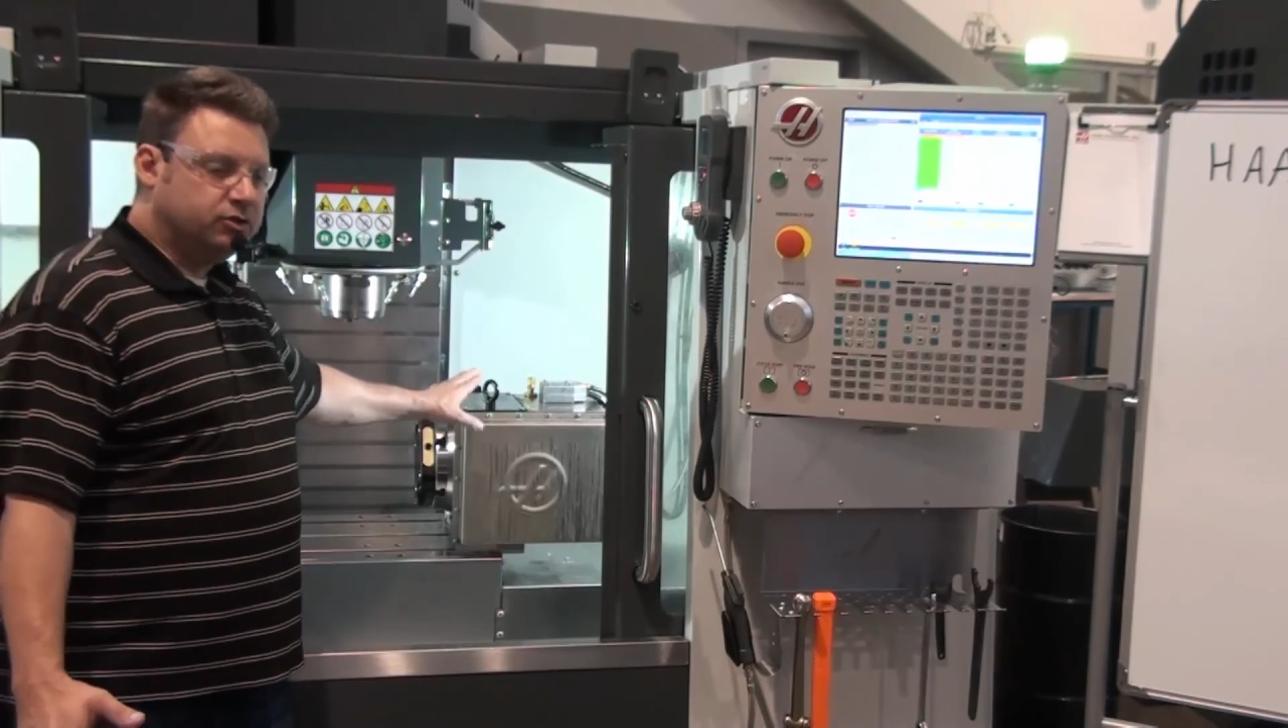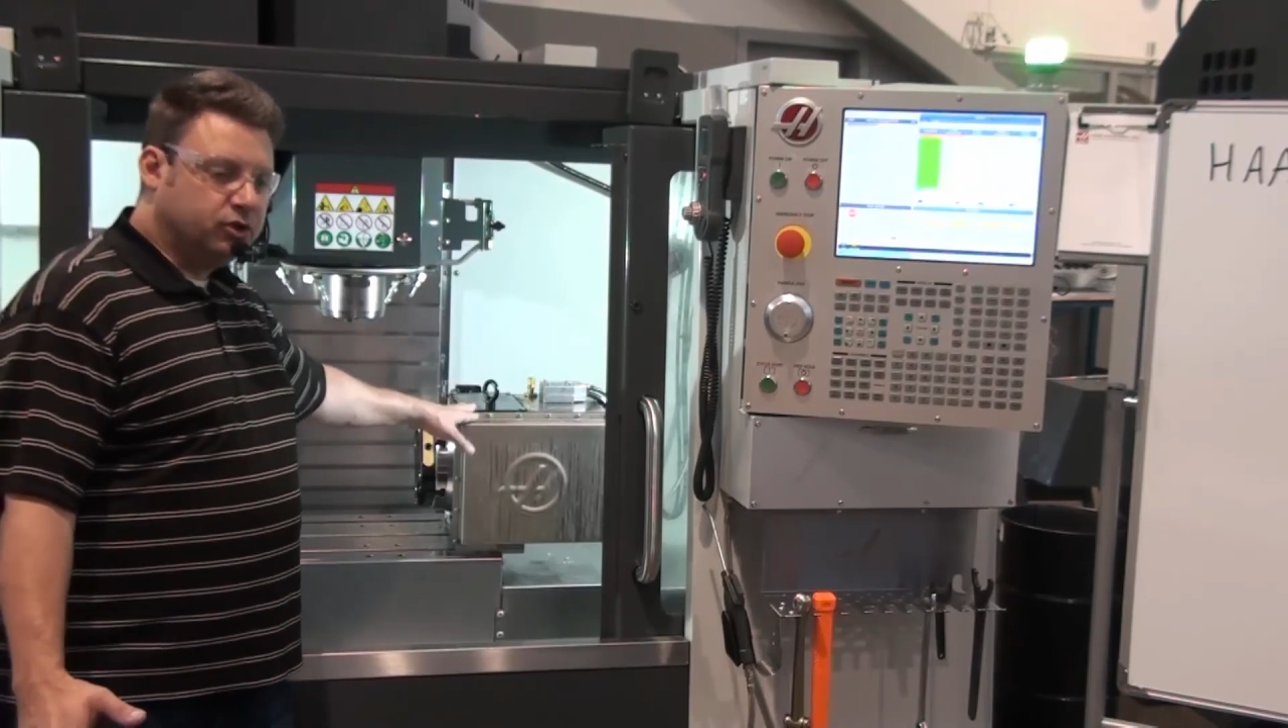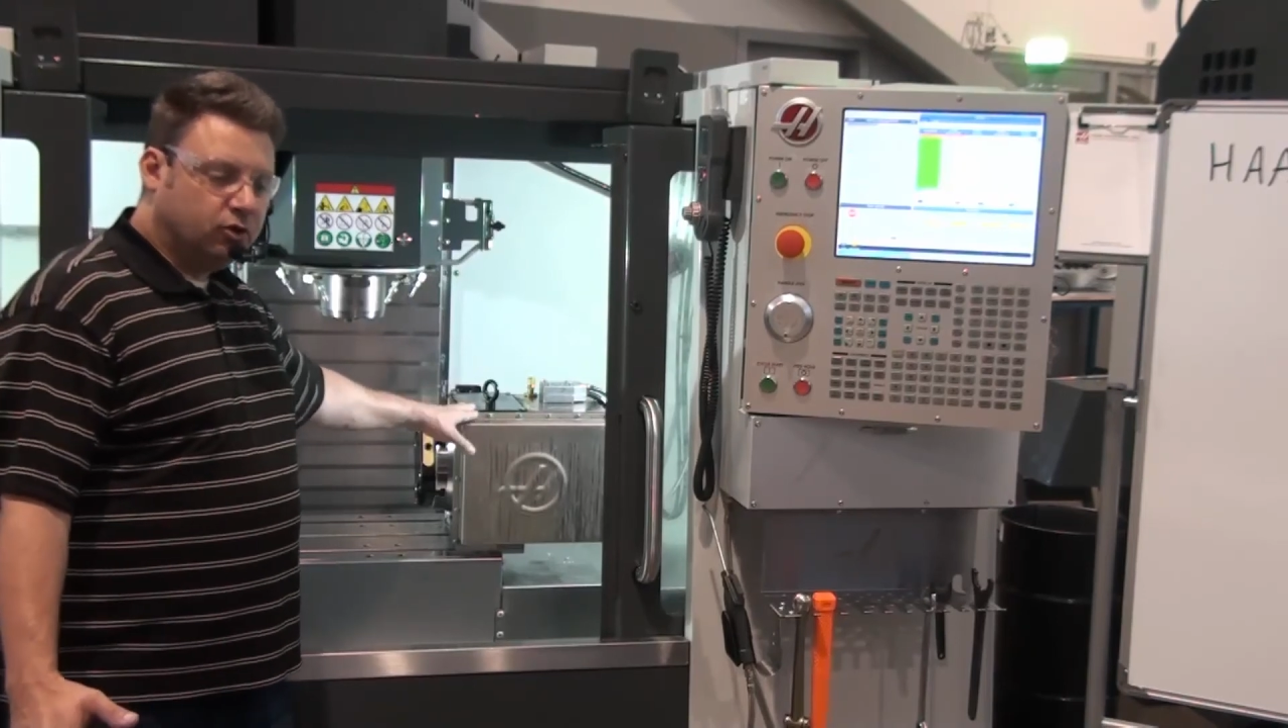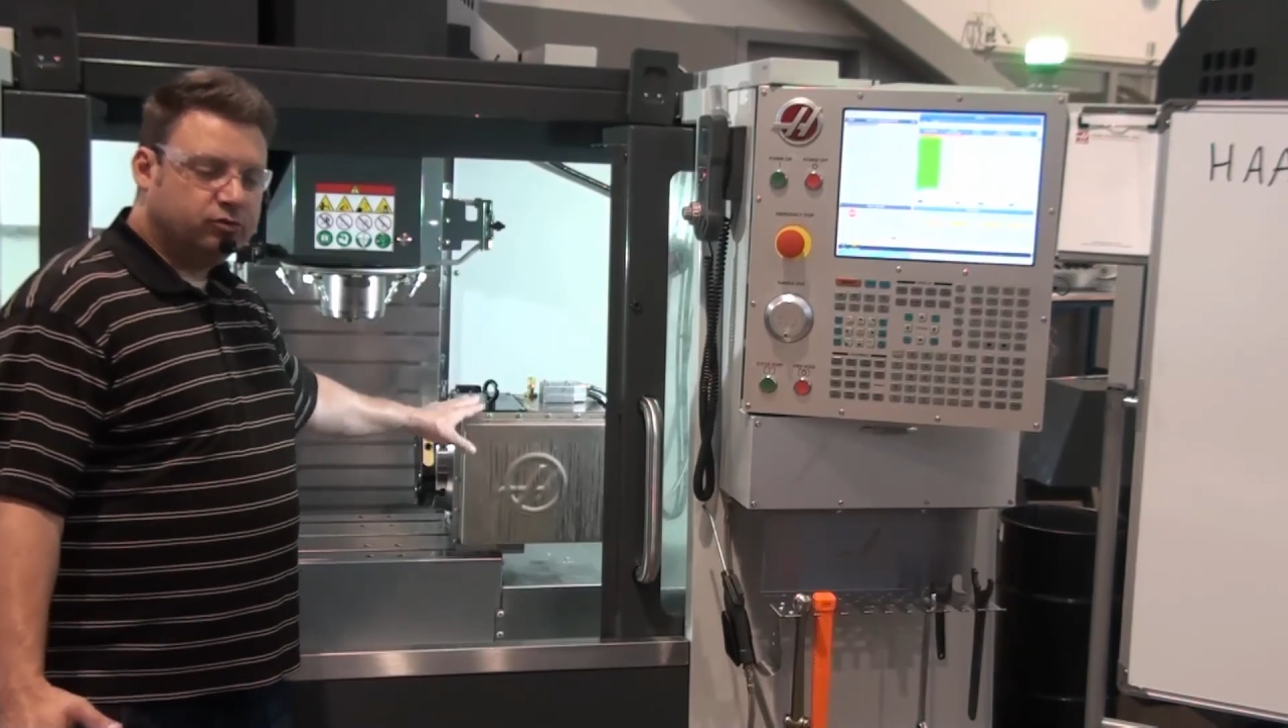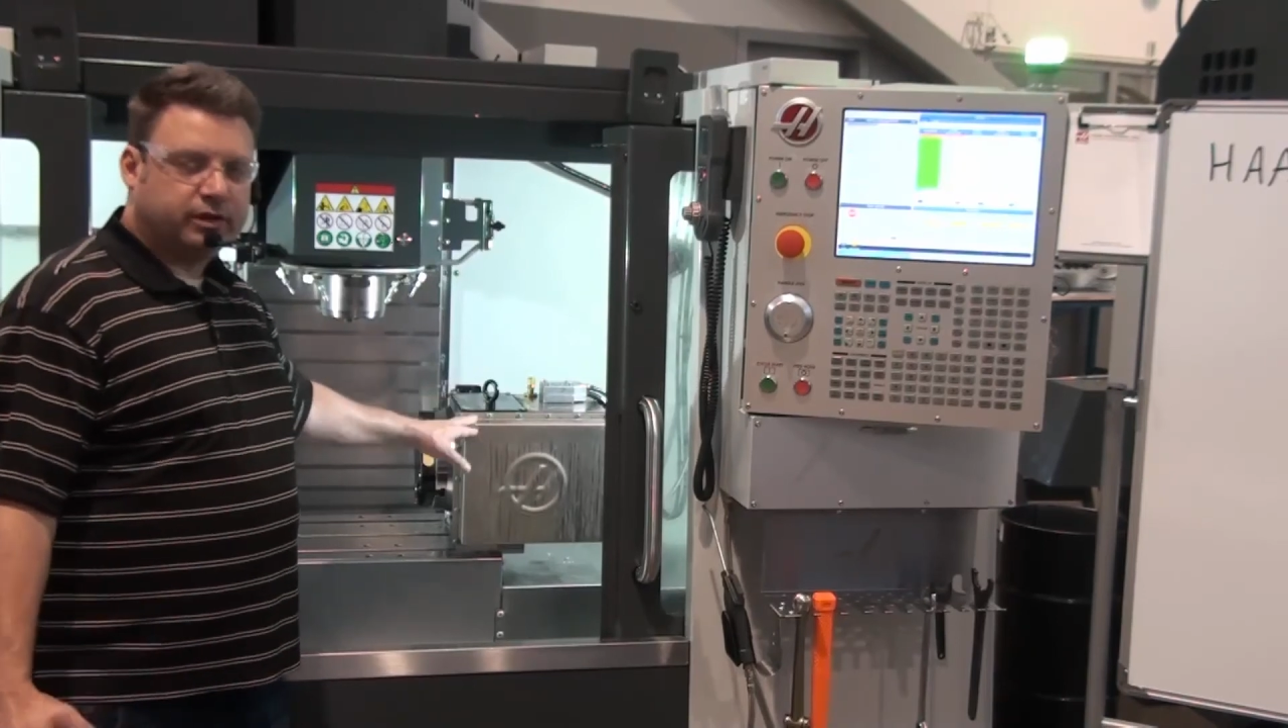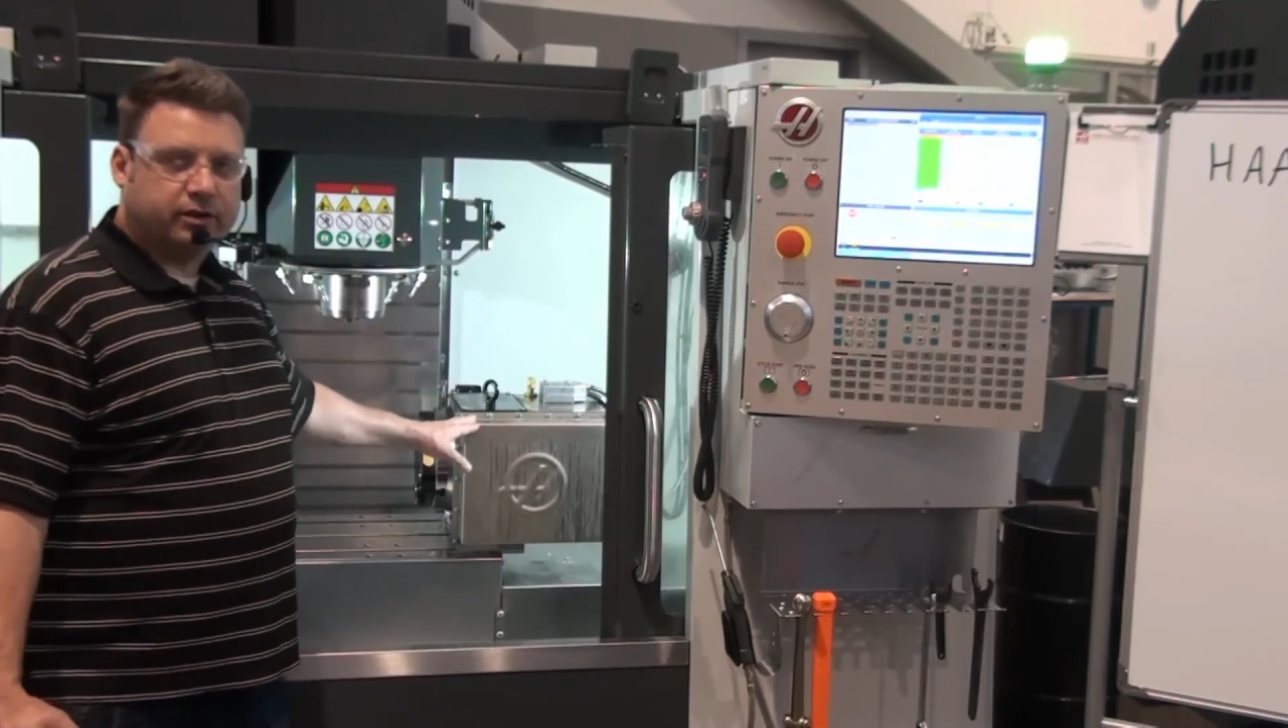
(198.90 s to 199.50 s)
don't